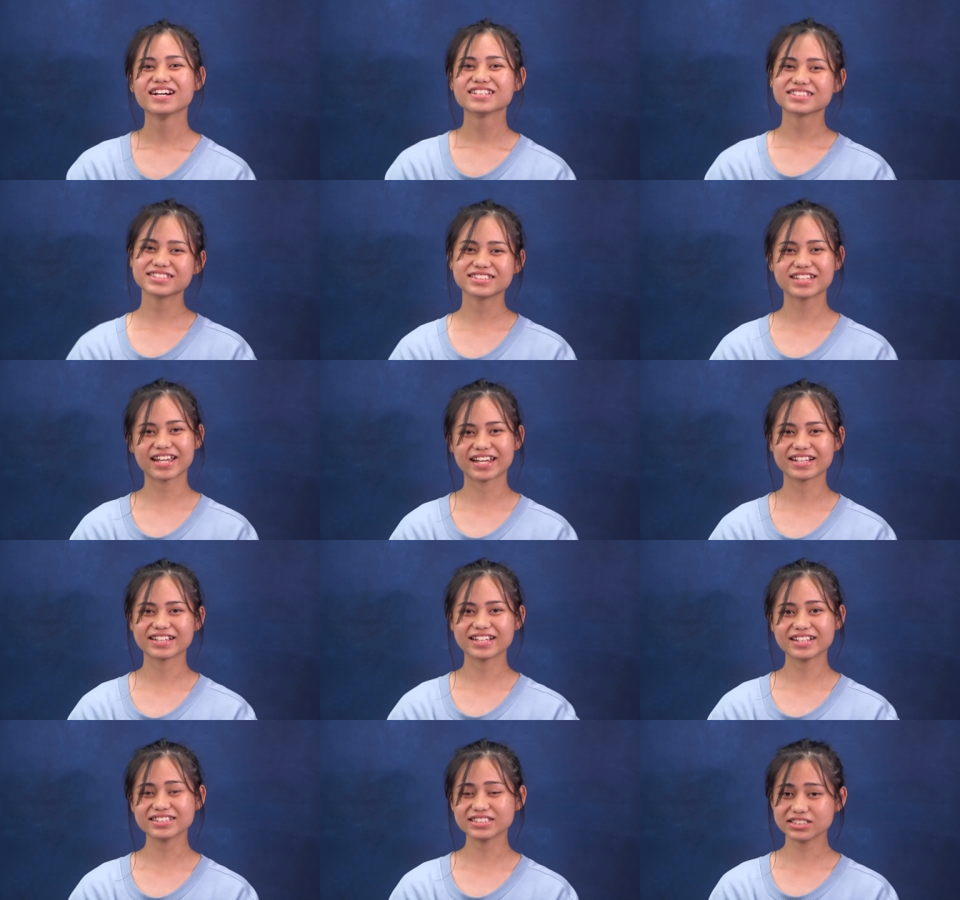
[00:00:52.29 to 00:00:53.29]
Today,
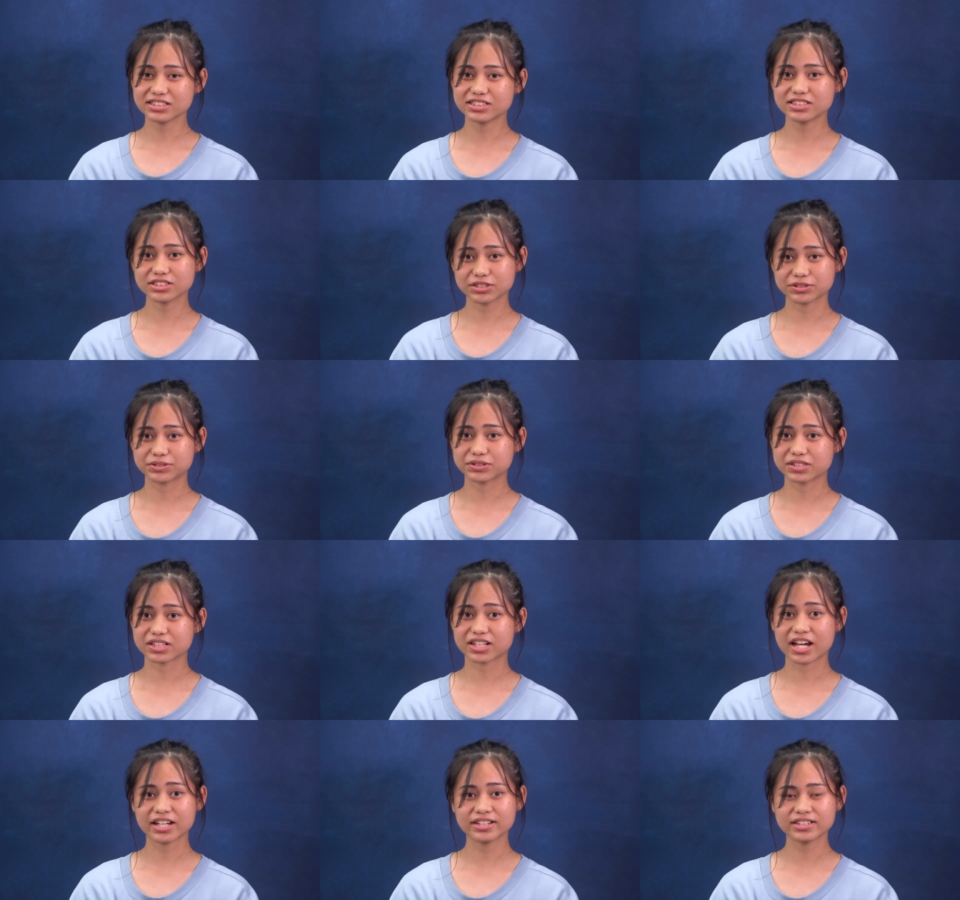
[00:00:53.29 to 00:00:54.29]
let us introduce you the
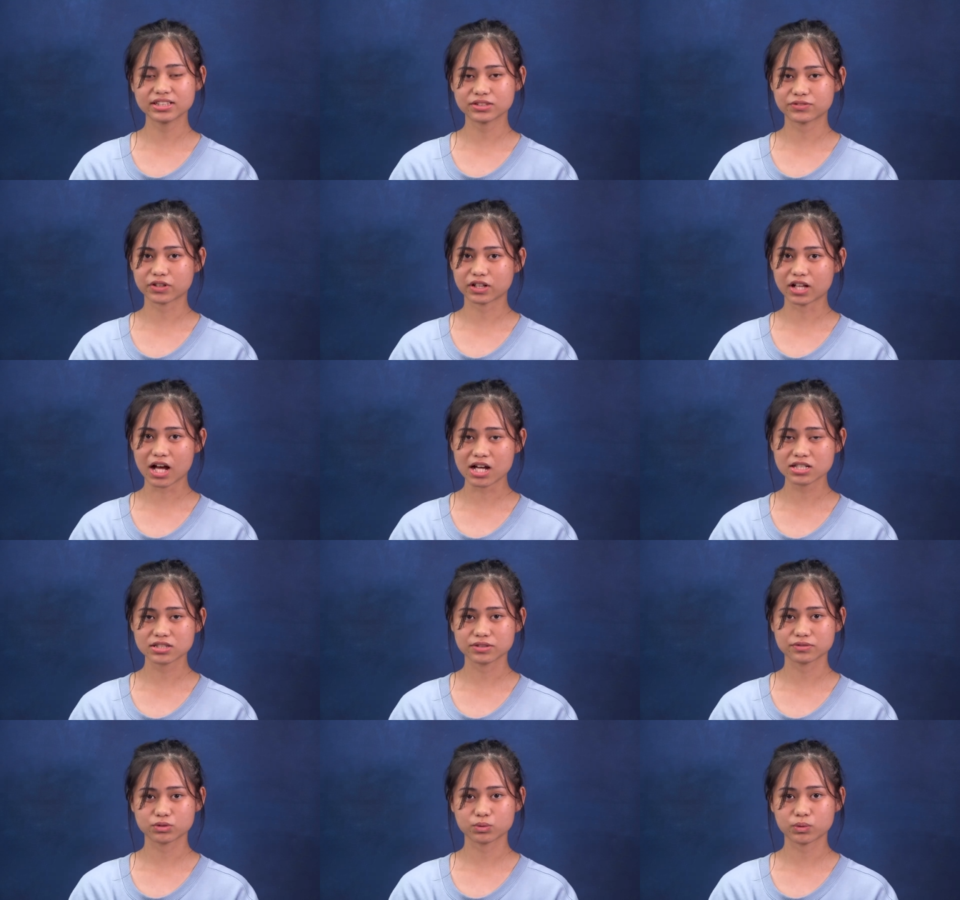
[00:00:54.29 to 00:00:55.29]
candidates for class
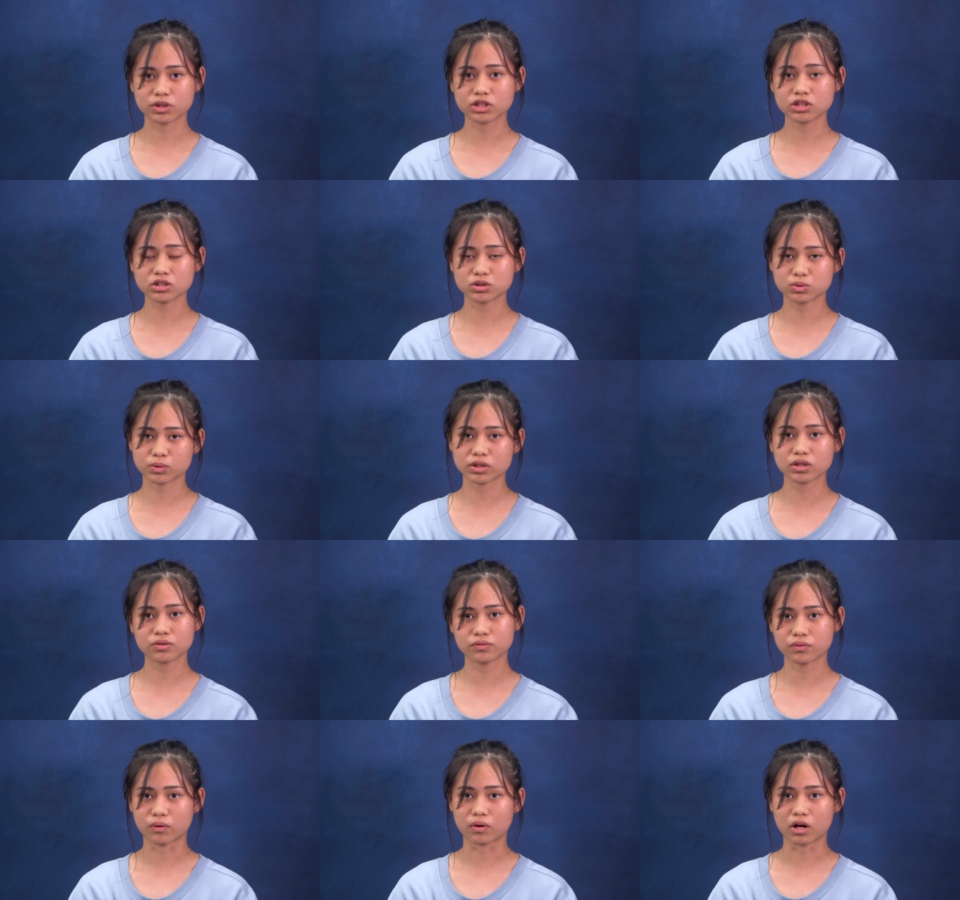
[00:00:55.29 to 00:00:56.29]
of
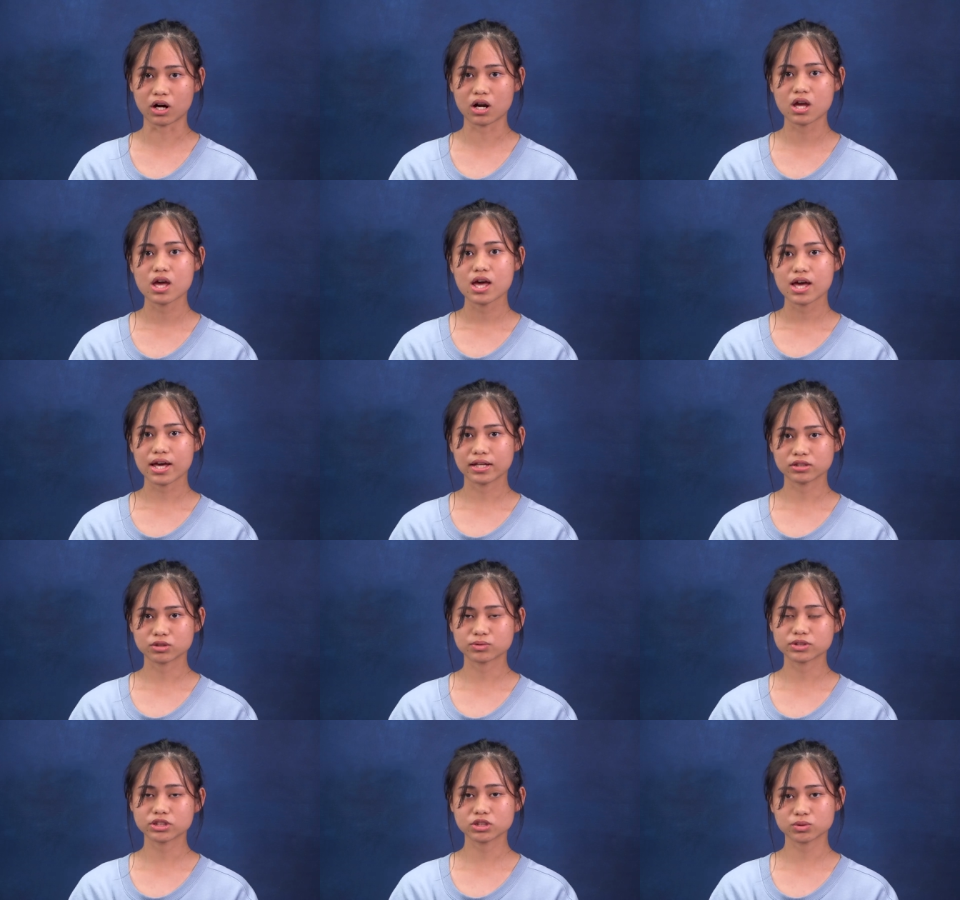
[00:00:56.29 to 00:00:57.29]
2024 and
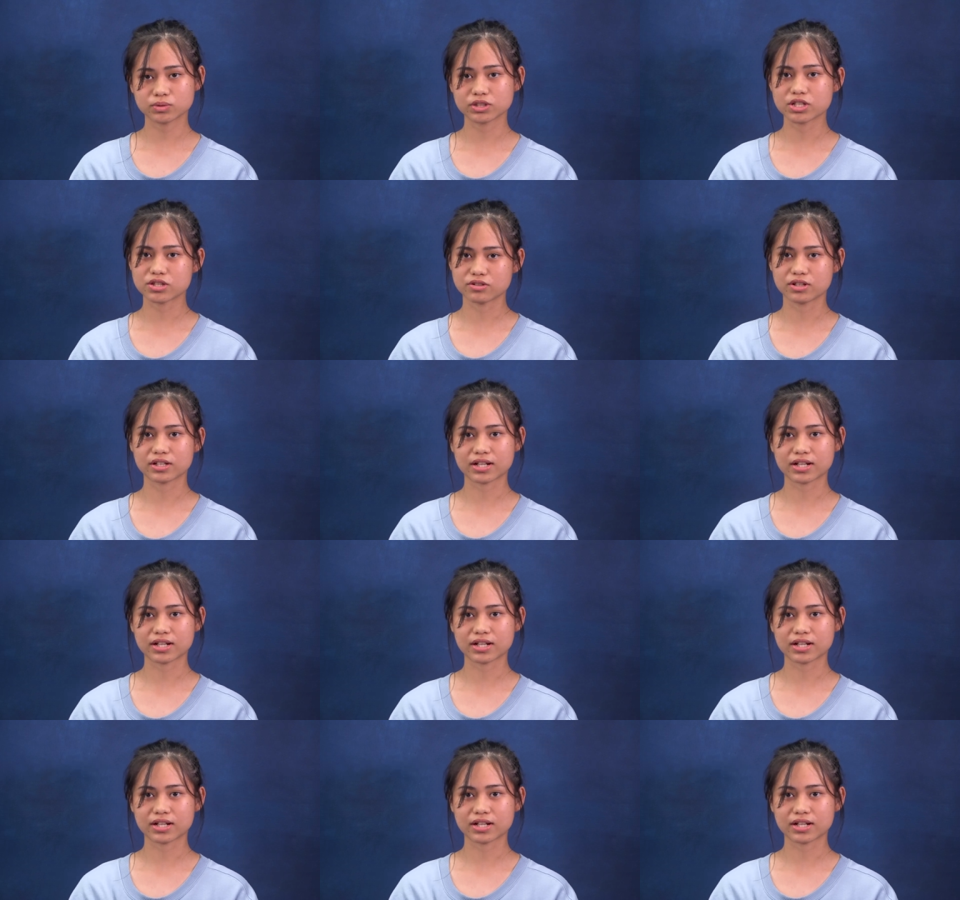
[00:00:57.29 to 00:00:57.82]
2023